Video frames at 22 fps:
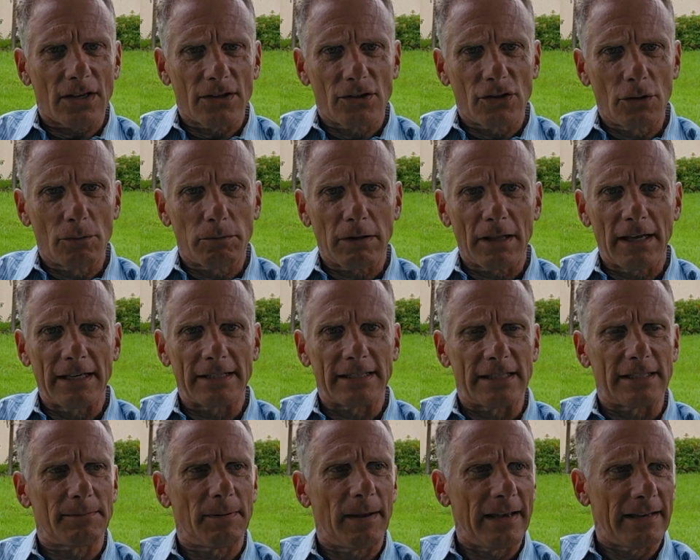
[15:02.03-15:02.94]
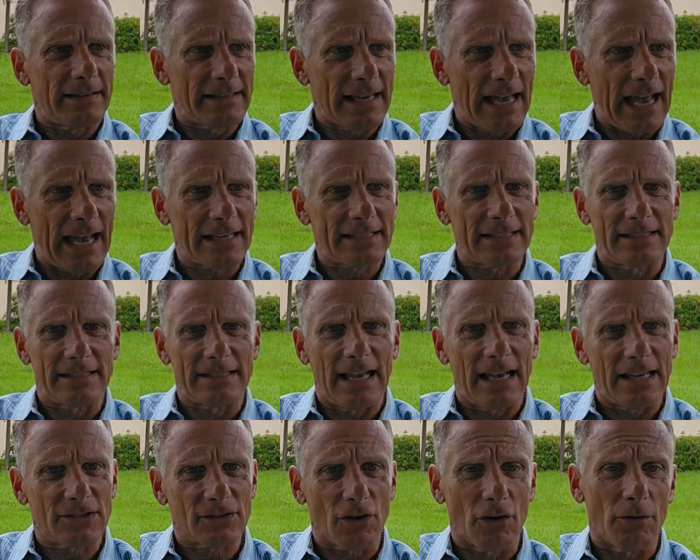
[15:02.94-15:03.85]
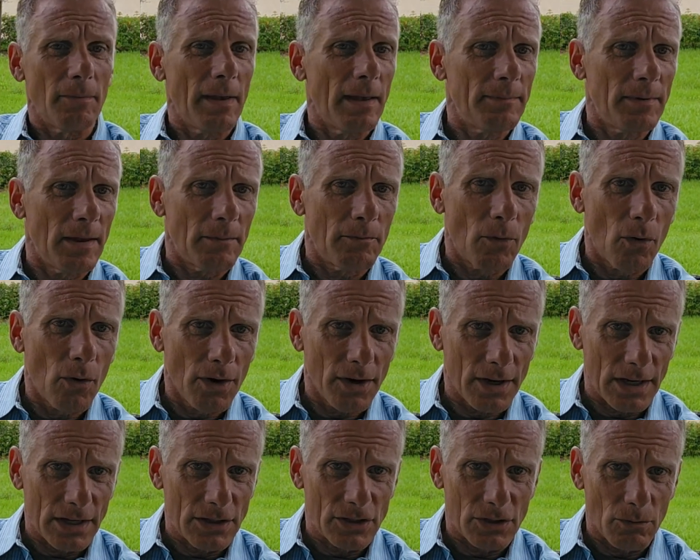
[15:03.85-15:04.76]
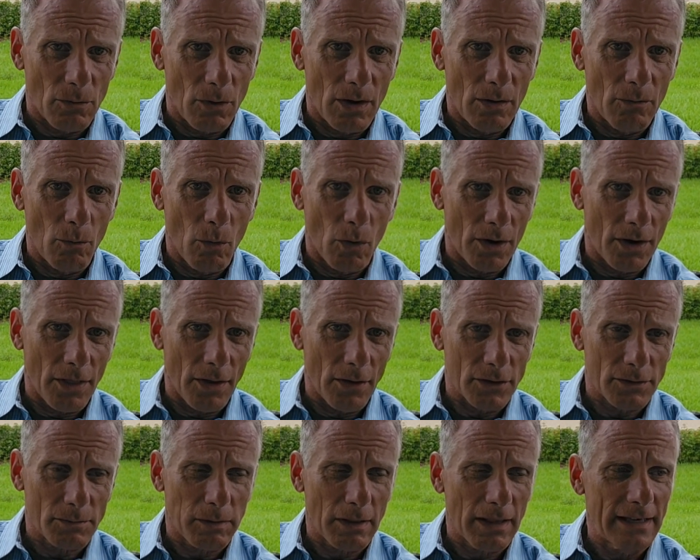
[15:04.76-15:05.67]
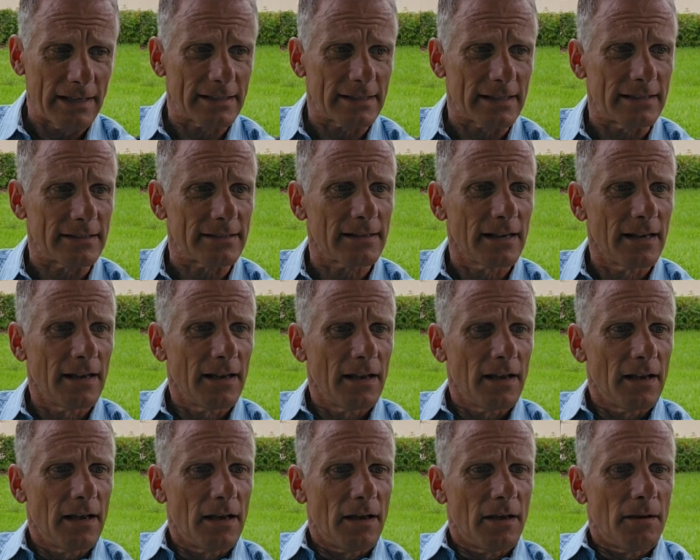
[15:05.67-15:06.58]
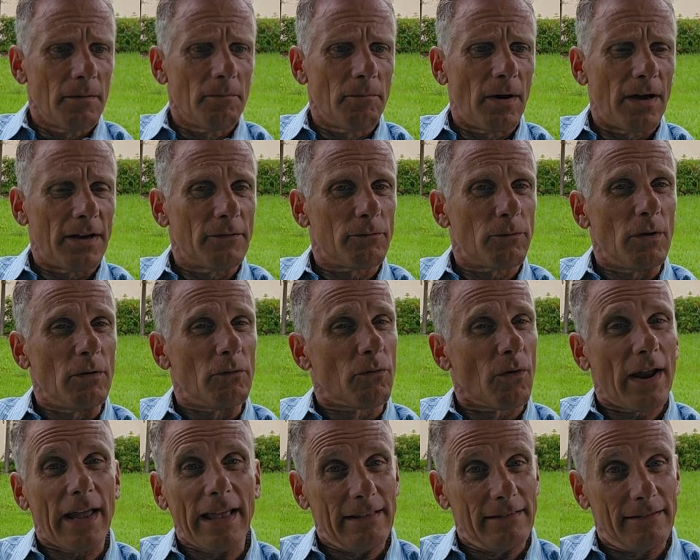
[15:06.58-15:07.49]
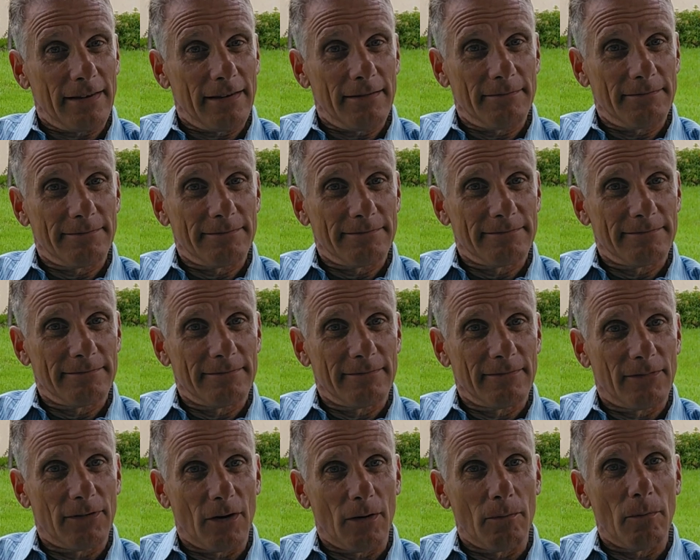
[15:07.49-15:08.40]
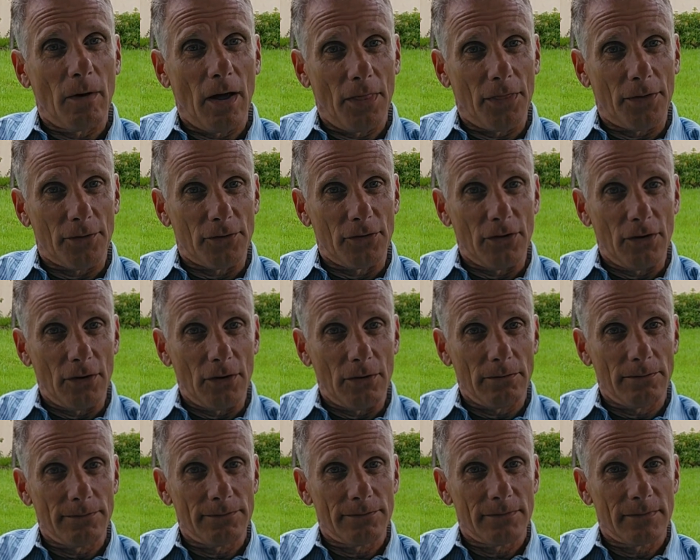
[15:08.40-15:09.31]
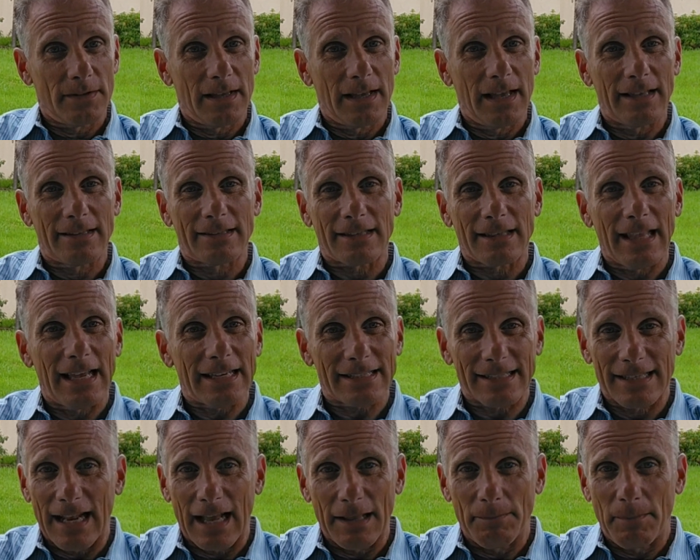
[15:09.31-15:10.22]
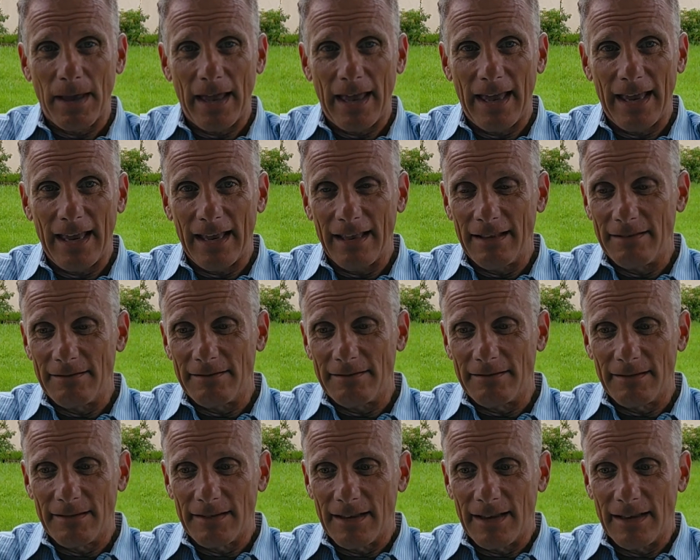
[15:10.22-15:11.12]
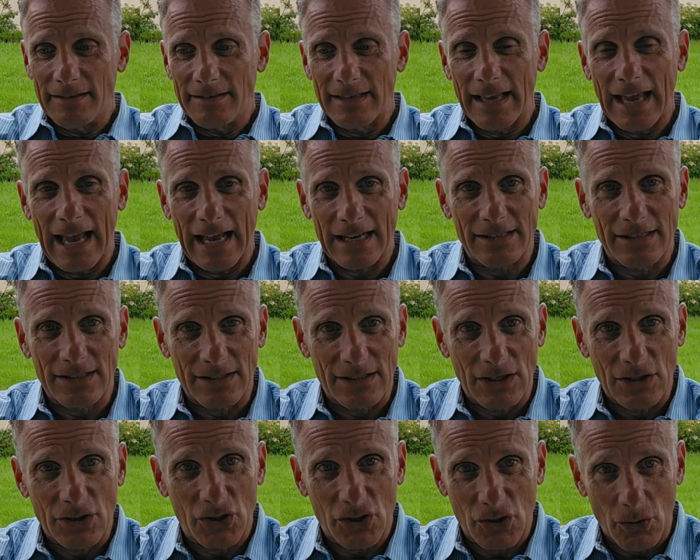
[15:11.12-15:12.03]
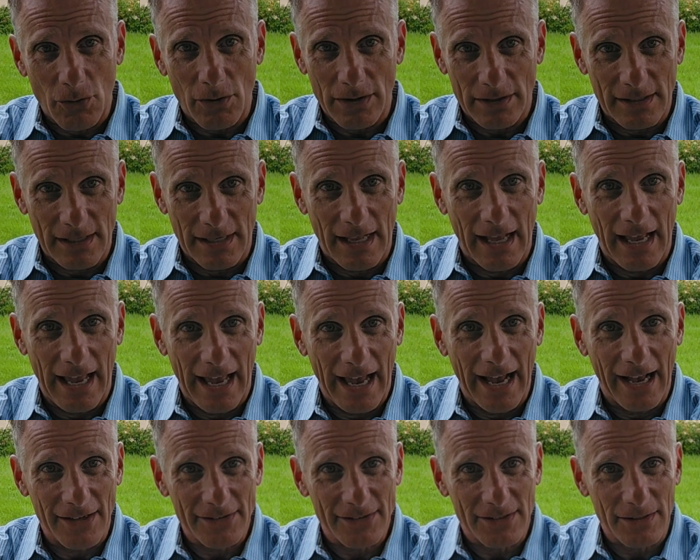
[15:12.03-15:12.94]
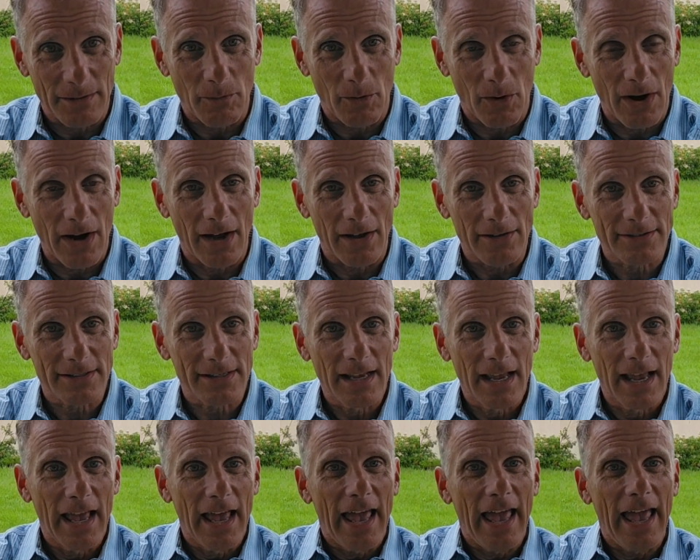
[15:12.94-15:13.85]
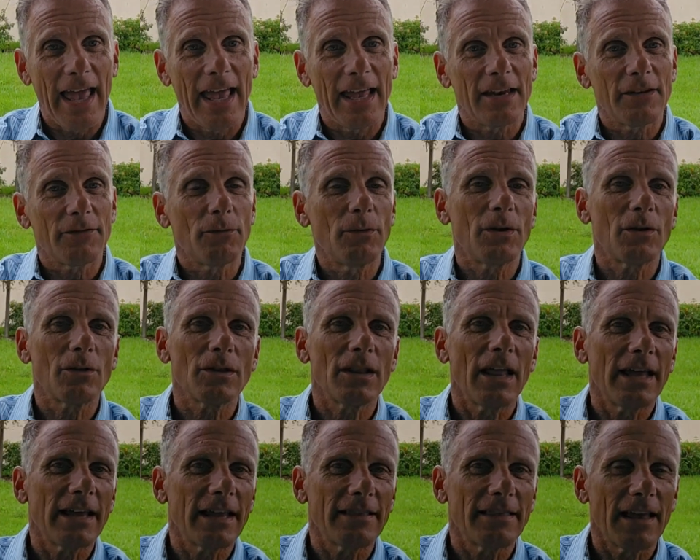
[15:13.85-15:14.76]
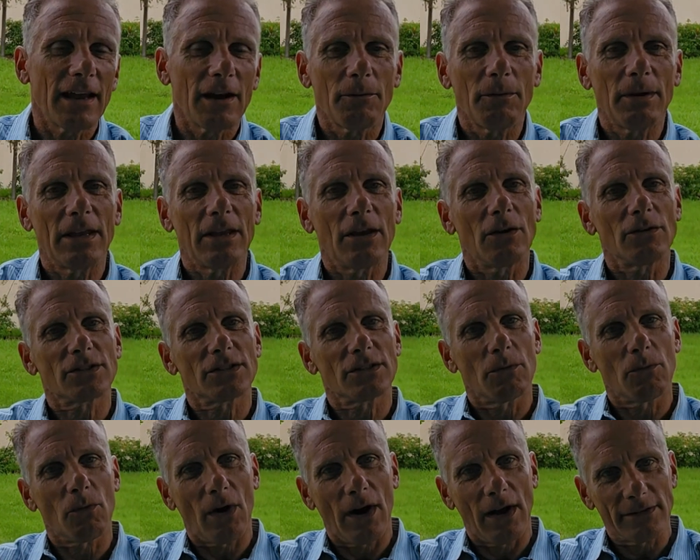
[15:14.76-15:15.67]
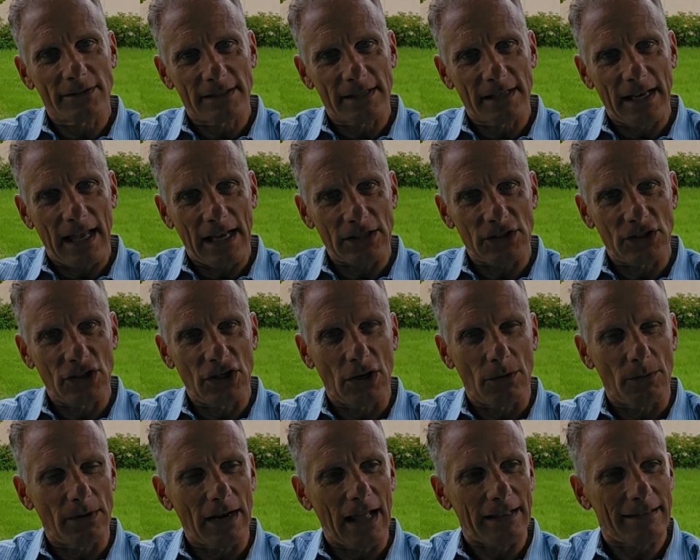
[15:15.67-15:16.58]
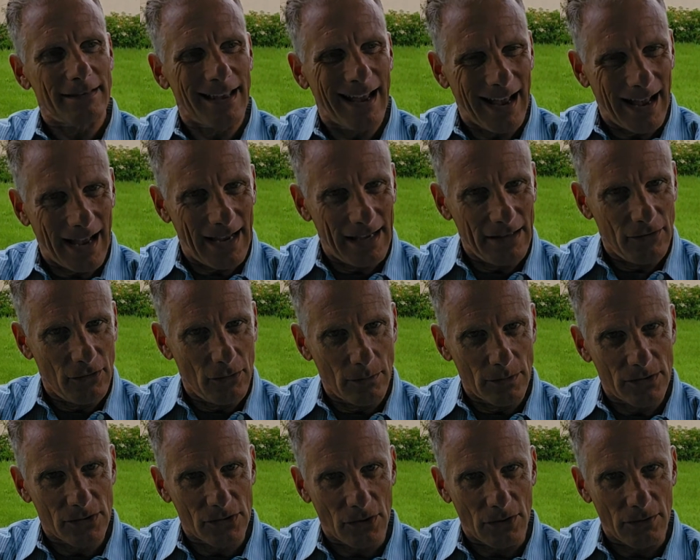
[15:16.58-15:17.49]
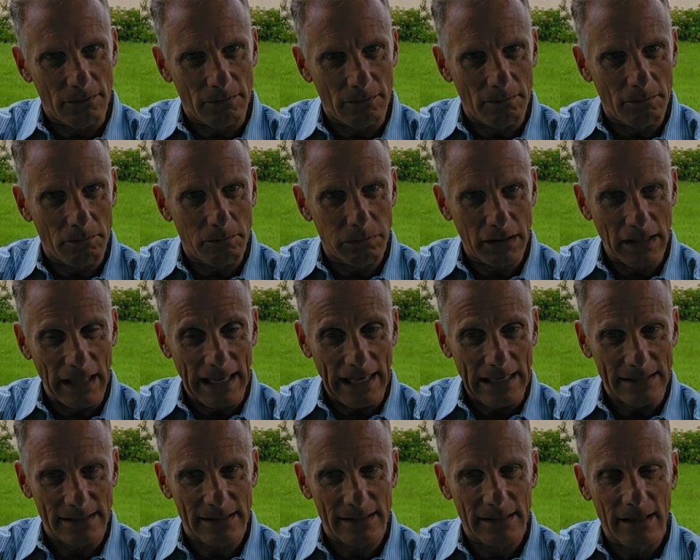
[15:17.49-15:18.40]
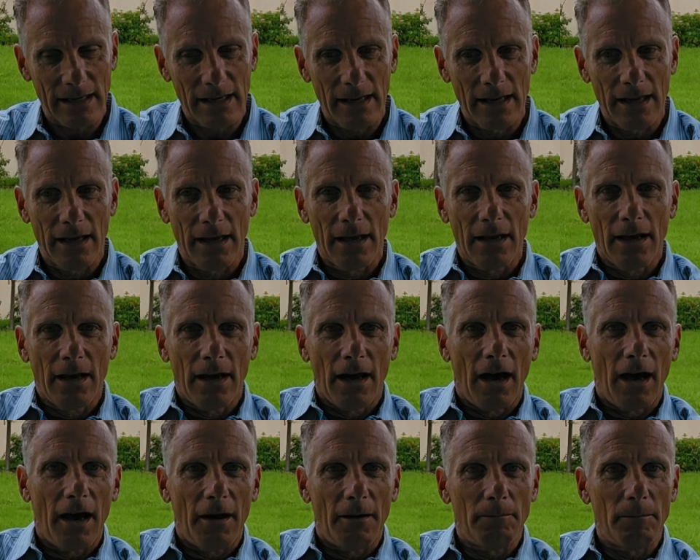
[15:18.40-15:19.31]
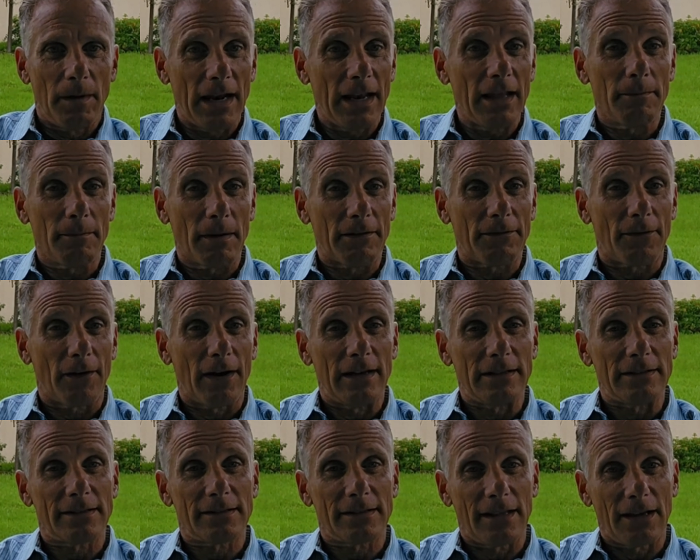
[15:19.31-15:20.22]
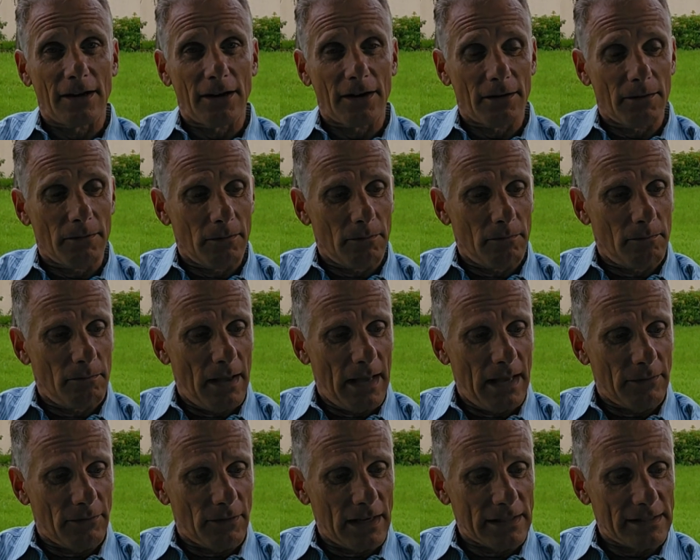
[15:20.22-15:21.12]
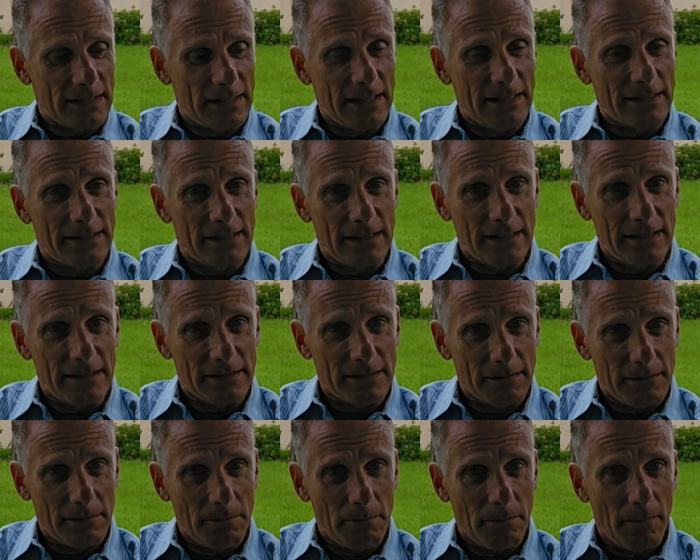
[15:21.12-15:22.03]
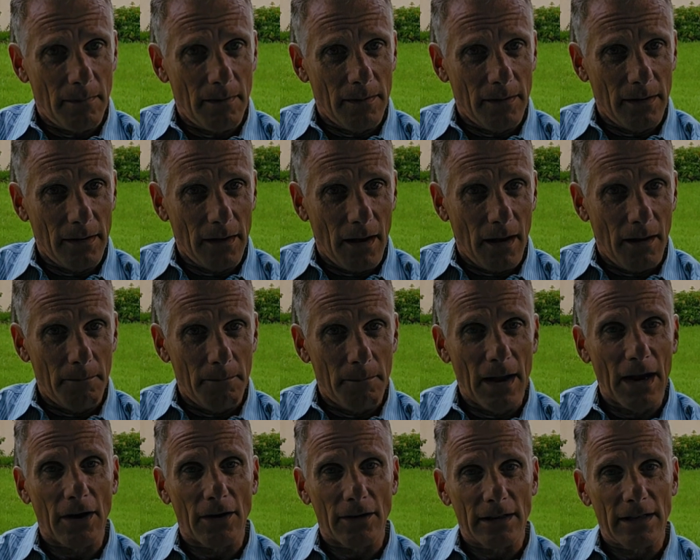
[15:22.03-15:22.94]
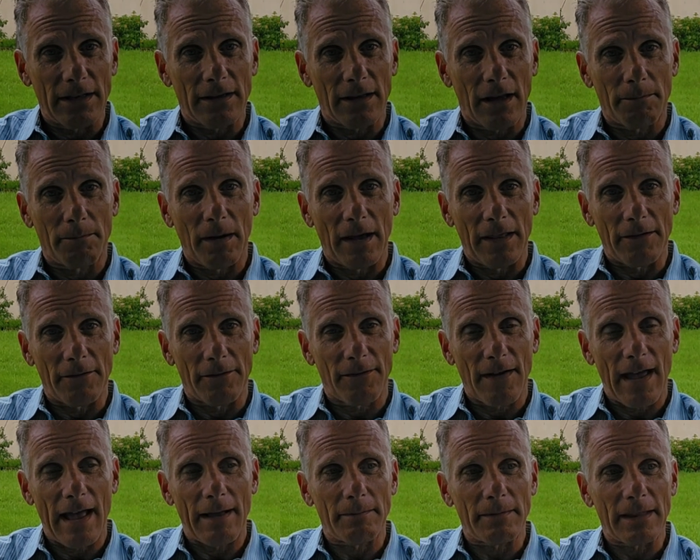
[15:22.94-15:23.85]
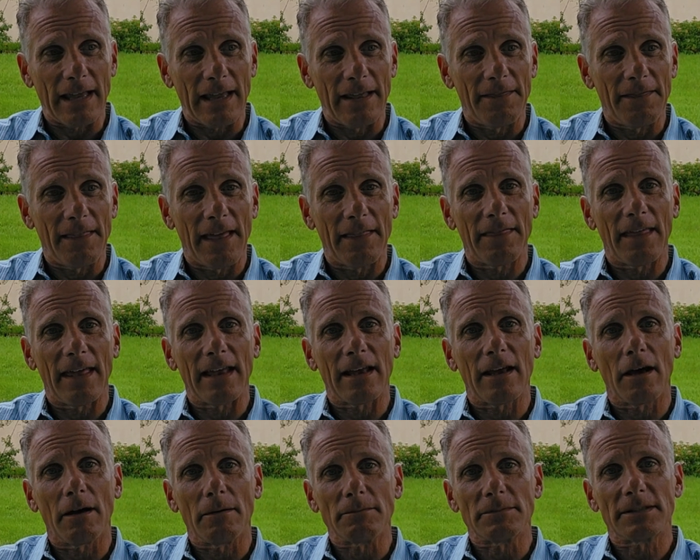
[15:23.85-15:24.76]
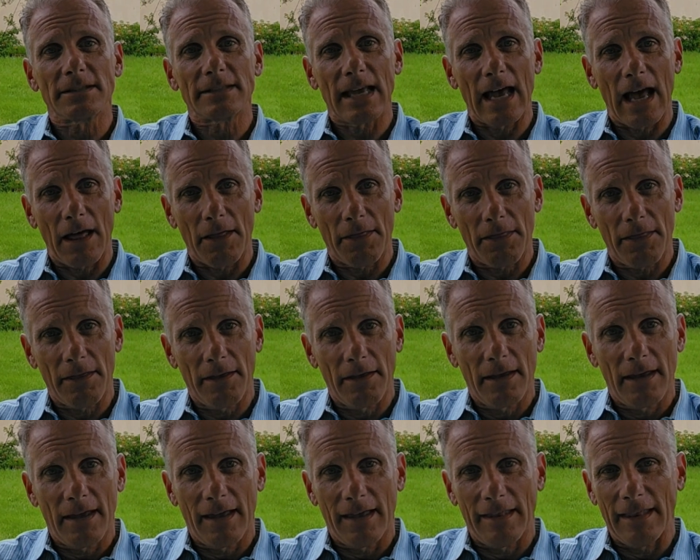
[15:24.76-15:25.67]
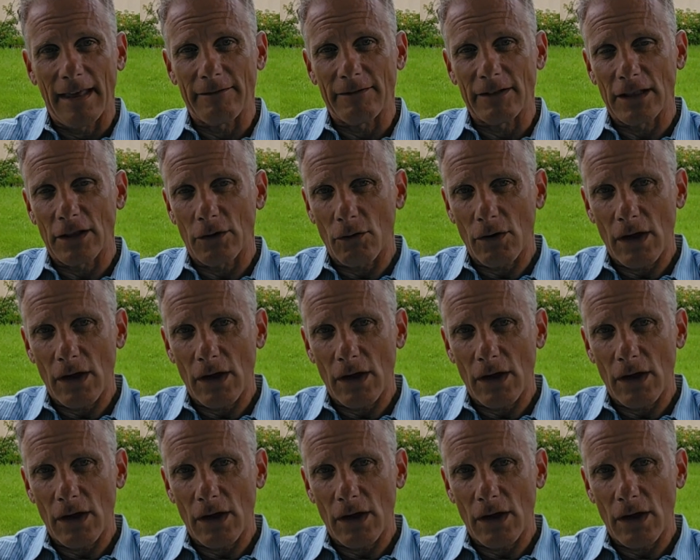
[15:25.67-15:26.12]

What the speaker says: in two places, paying taxes, escrow, maybe a mortgage in one of those places. But if we rent for a month or two, it's less than I'd pay in taxes and insurance in a house somewhere else. And if we don't like it there, we can go somewhere else the next year. We're not tied to a certain place. Many of my friends, their main residence is Maryland, up by their family, and then they come south and have a little